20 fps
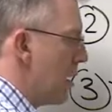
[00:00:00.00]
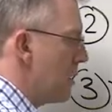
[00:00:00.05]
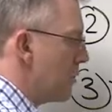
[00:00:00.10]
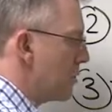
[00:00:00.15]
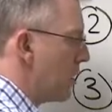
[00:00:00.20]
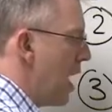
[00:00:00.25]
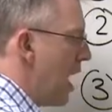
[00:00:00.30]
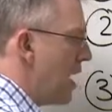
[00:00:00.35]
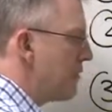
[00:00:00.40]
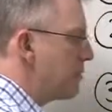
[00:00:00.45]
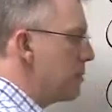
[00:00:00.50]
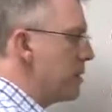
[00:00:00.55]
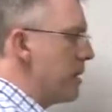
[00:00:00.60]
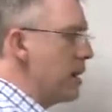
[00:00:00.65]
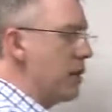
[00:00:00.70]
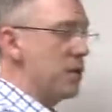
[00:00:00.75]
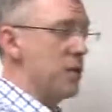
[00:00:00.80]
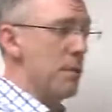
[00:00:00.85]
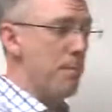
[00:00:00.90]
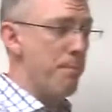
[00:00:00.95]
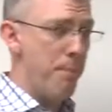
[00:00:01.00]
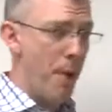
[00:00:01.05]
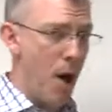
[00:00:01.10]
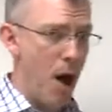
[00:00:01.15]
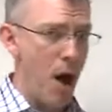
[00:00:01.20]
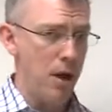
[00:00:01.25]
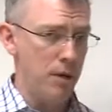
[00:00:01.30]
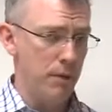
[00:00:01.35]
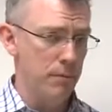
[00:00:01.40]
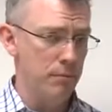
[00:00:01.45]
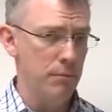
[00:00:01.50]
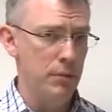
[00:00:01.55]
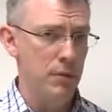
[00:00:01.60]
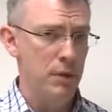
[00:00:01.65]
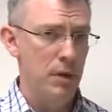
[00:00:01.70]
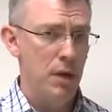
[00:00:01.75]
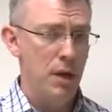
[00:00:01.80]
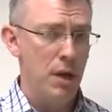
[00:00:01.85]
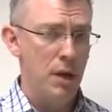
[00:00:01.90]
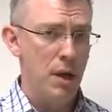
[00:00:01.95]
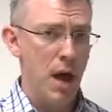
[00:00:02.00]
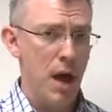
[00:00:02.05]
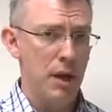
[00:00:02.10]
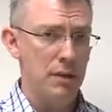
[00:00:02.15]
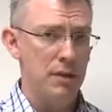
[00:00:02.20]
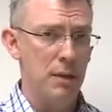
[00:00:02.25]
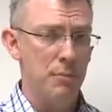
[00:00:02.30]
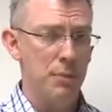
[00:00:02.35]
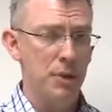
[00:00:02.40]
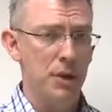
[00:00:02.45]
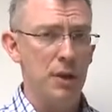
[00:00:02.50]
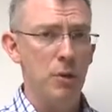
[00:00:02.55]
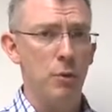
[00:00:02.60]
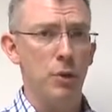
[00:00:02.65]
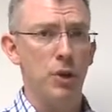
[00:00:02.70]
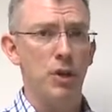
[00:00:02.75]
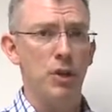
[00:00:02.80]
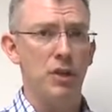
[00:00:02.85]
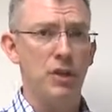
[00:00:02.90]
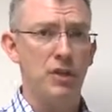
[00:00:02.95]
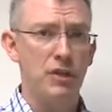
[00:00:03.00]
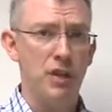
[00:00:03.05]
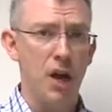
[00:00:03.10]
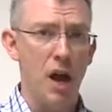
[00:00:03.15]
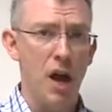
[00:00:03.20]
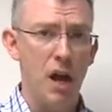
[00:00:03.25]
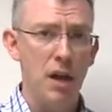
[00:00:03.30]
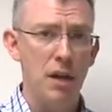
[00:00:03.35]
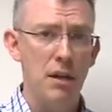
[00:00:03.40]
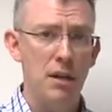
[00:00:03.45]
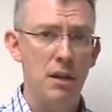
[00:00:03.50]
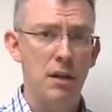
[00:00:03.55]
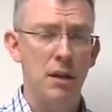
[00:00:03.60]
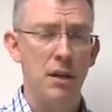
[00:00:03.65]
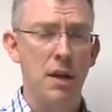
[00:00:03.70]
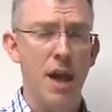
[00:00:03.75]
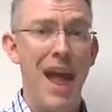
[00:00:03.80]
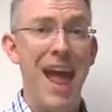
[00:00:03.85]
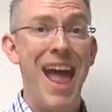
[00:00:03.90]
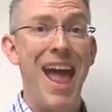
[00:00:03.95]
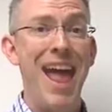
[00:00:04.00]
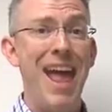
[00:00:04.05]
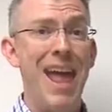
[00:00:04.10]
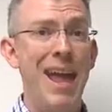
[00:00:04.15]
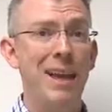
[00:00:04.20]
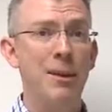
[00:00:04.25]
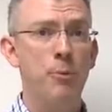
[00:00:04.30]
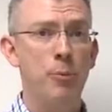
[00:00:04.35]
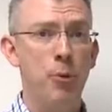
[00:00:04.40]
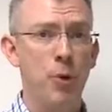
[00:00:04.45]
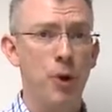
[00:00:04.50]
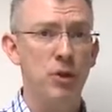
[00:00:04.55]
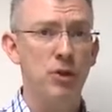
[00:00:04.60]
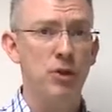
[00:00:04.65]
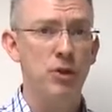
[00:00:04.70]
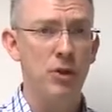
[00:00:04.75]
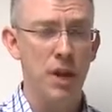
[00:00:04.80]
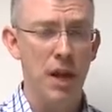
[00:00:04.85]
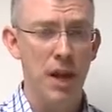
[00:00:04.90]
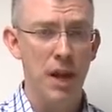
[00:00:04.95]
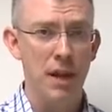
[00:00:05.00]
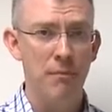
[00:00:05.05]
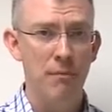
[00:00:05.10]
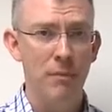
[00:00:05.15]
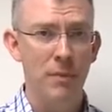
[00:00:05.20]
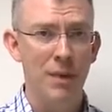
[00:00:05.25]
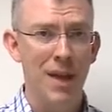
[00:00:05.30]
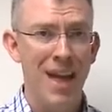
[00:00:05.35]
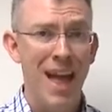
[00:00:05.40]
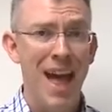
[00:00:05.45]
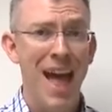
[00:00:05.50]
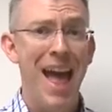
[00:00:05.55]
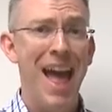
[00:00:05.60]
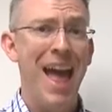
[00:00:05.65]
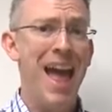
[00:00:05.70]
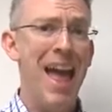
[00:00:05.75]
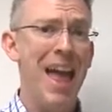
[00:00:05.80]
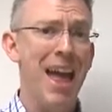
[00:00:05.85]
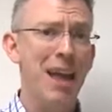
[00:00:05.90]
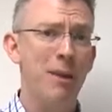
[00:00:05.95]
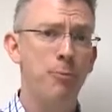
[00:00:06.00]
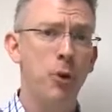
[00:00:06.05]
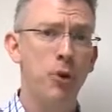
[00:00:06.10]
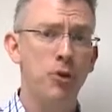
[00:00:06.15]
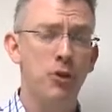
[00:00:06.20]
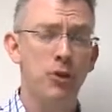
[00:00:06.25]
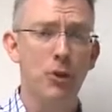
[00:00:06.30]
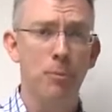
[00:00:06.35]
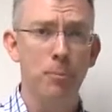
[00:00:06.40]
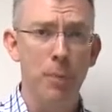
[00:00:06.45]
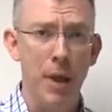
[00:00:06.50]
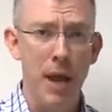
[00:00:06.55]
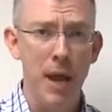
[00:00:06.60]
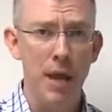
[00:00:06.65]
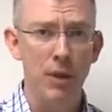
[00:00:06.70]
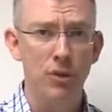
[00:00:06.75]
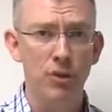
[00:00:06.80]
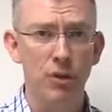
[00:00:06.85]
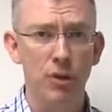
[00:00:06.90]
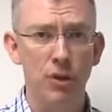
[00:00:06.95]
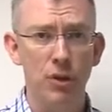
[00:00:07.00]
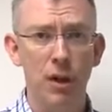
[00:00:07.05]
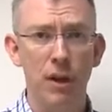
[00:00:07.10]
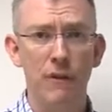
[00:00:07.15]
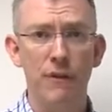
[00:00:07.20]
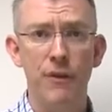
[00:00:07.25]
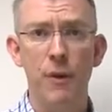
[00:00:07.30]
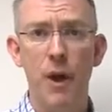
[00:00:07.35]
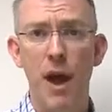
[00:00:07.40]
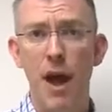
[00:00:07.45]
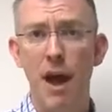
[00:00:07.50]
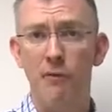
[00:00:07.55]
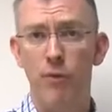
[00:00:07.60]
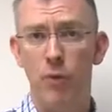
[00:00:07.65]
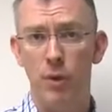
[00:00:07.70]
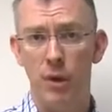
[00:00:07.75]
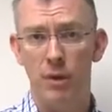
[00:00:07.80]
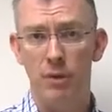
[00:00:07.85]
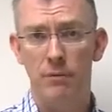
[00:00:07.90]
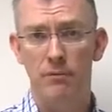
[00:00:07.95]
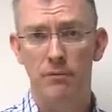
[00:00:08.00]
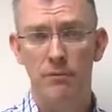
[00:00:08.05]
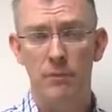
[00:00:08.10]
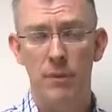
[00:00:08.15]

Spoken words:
is going to have to be there at the bottom. Typically, we're going to sign and print your name and put your pager if you have one,